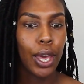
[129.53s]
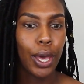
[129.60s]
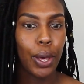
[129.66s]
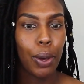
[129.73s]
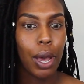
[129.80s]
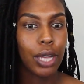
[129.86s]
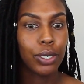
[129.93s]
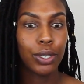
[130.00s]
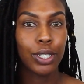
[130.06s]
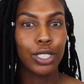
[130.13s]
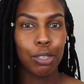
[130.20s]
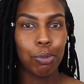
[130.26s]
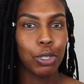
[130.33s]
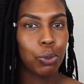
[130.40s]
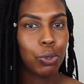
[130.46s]
oh, I drink
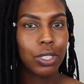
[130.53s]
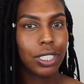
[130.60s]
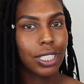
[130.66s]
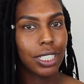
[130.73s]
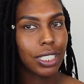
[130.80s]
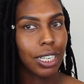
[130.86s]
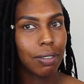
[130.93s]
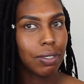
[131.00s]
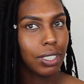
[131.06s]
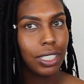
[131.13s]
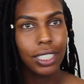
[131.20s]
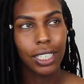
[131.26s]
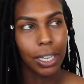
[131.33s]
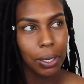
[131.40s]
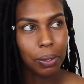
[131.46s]
so much water because I
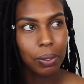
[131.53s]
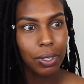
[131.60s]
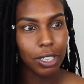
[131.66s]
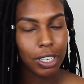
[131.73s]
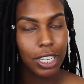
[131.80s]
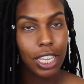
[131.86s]
really don't.